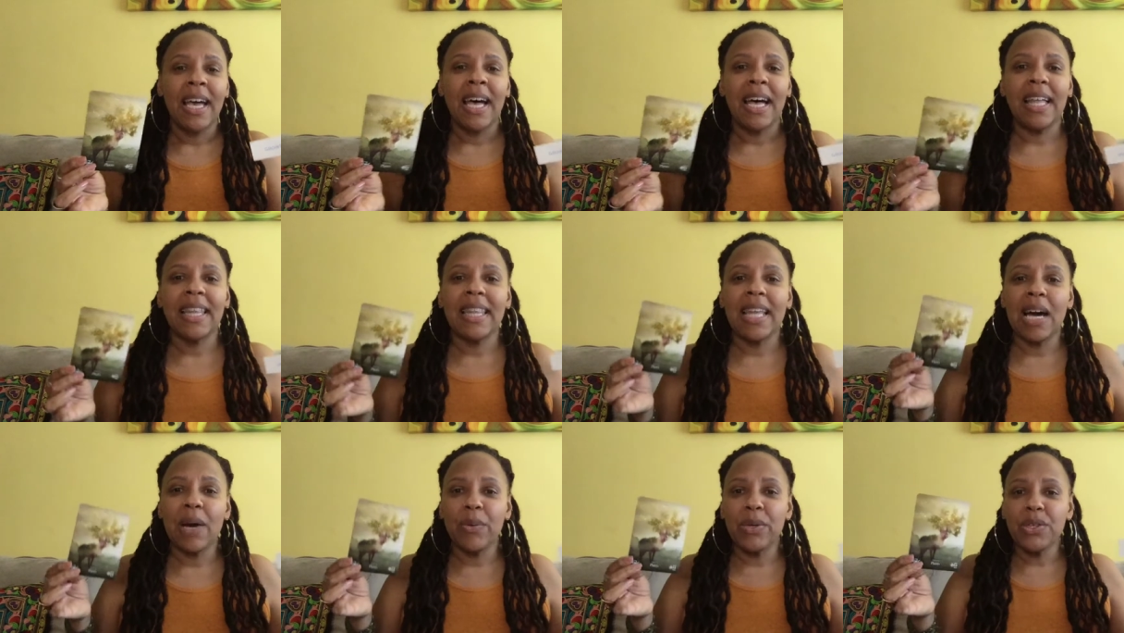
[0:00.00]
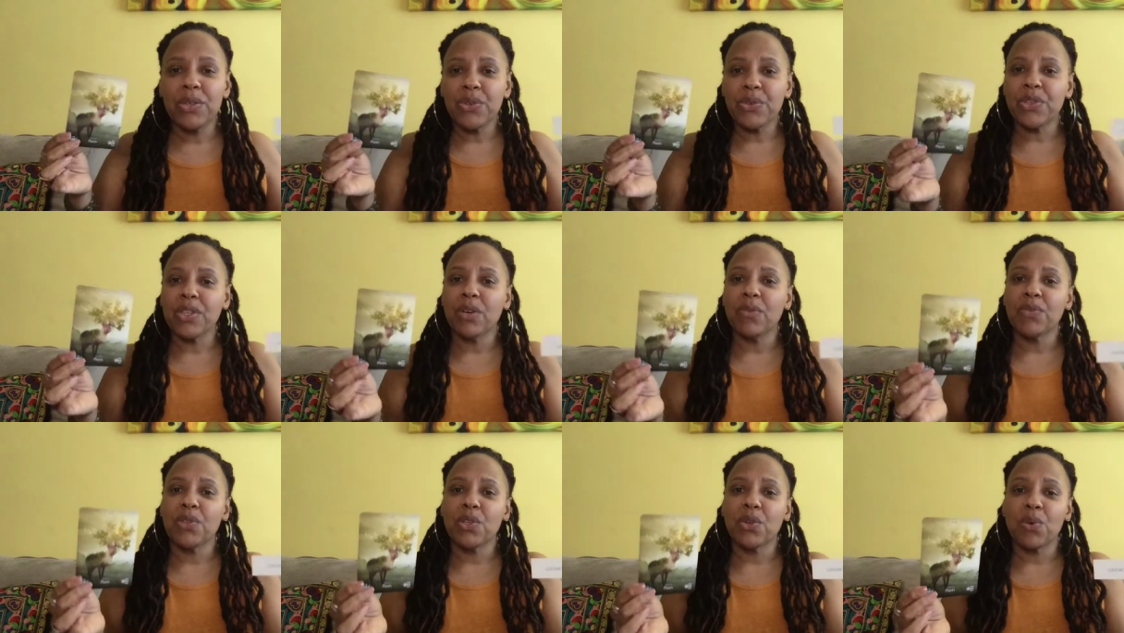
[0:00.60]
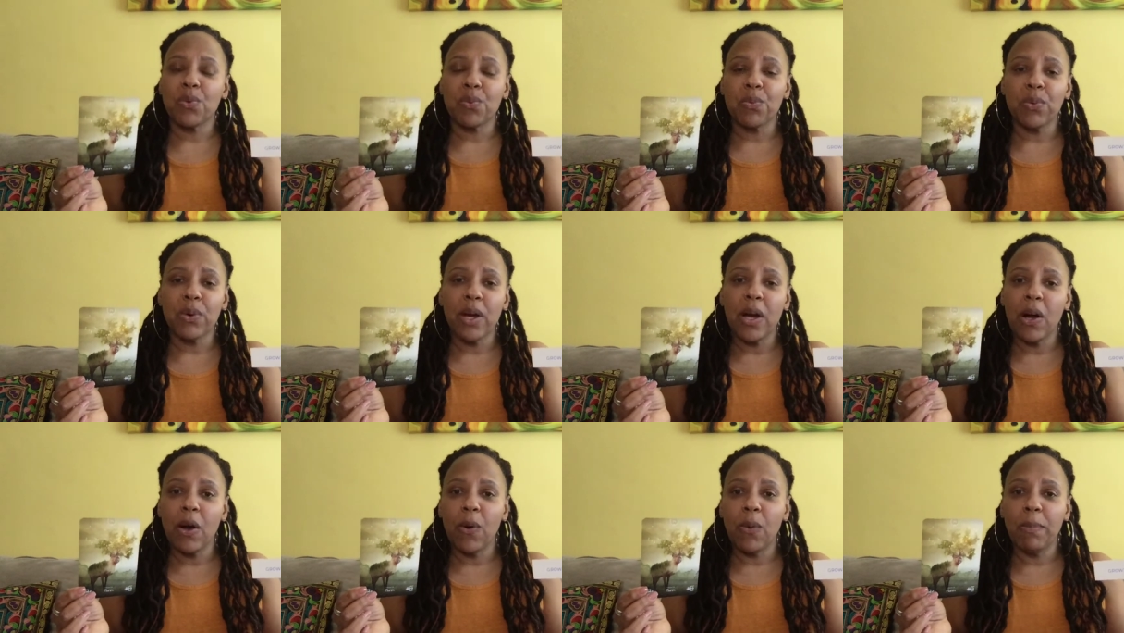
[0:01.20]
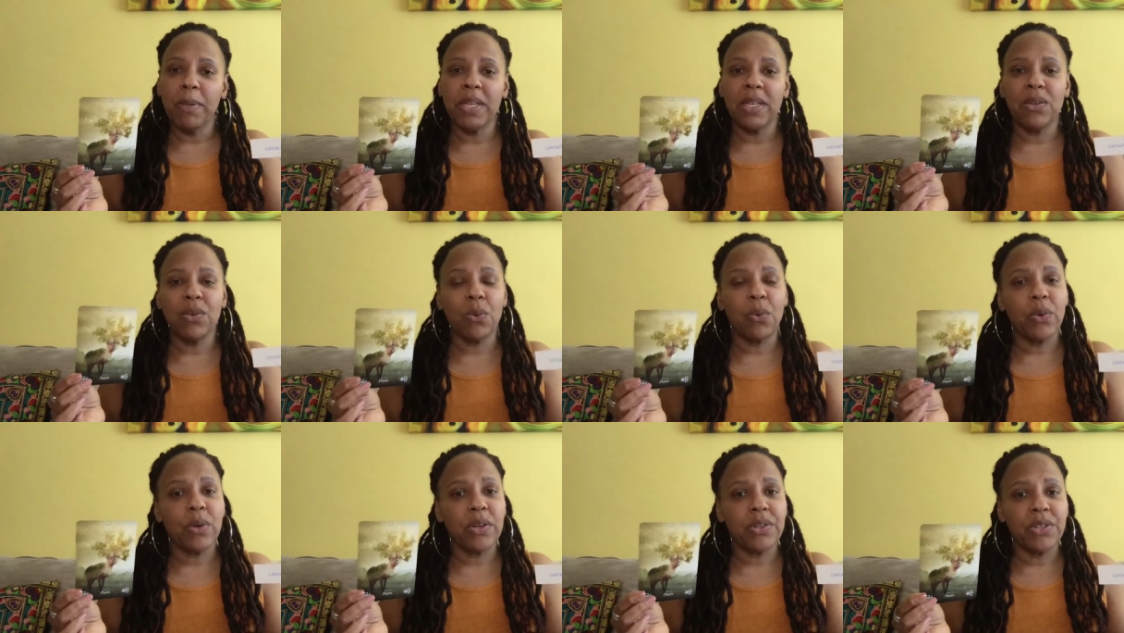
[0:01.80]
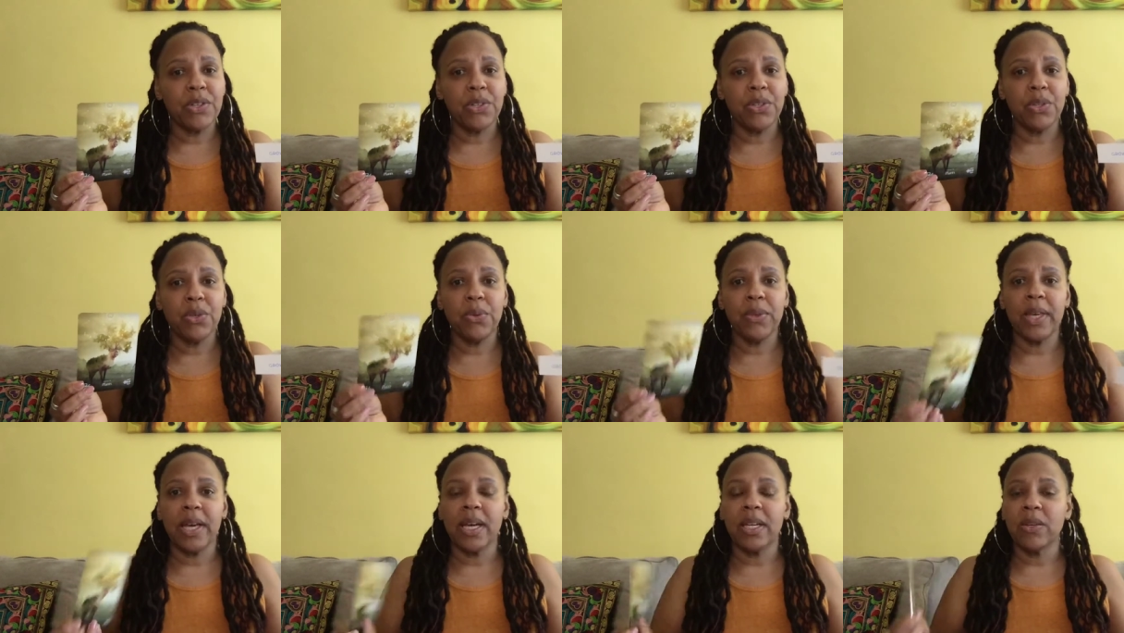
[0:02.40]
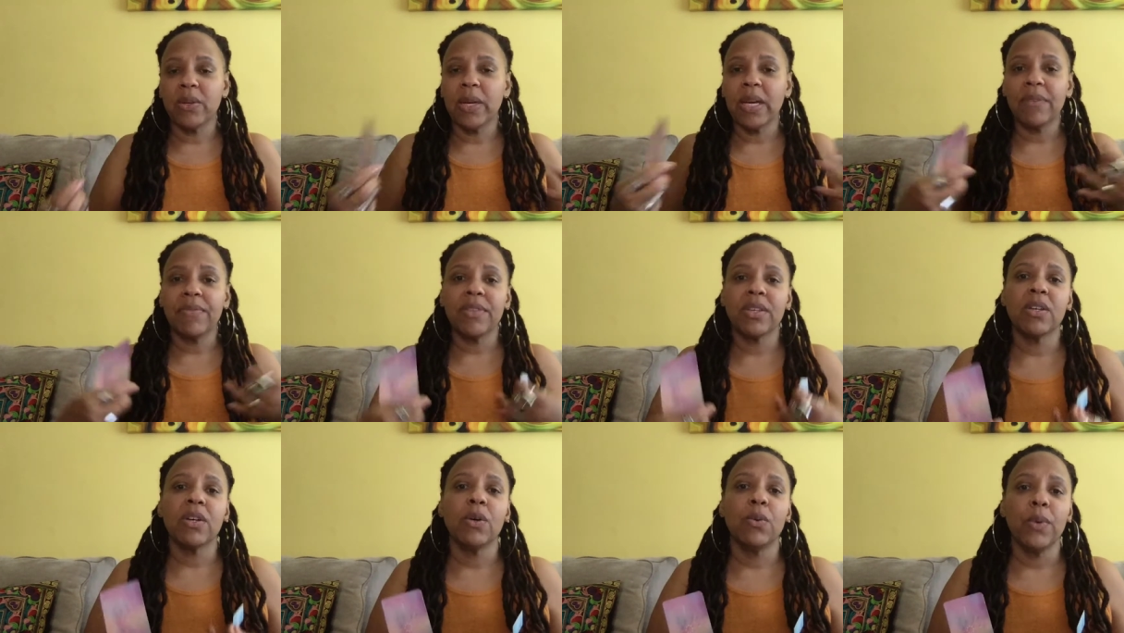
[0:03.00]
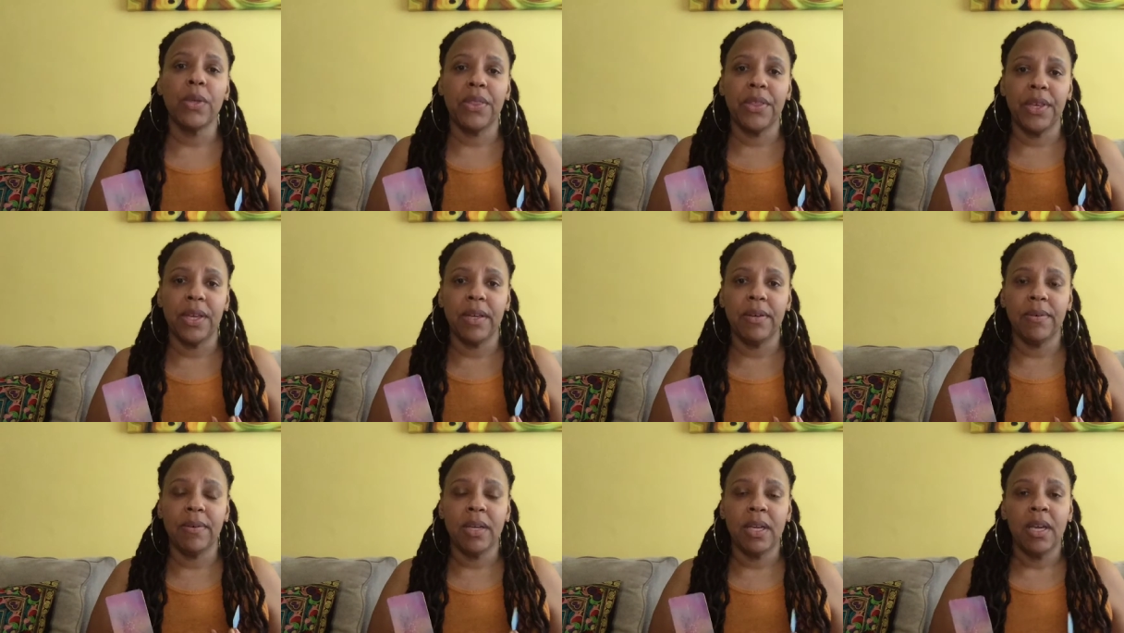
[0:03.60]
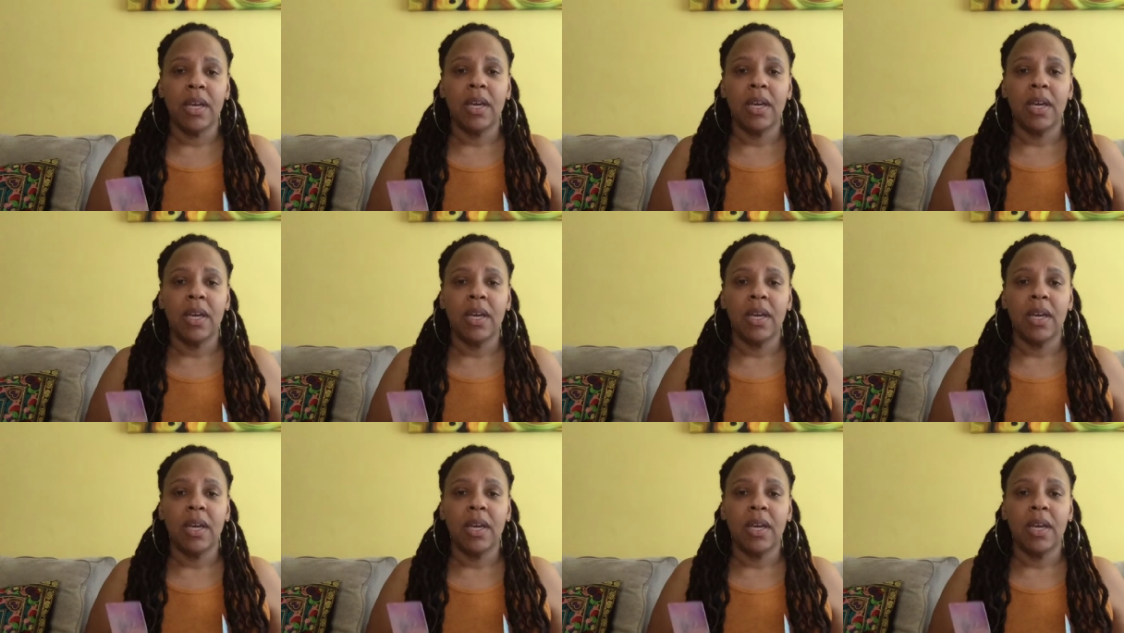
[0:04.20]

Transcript: Allowing yourself to grow, but in order to do that, you have to go within.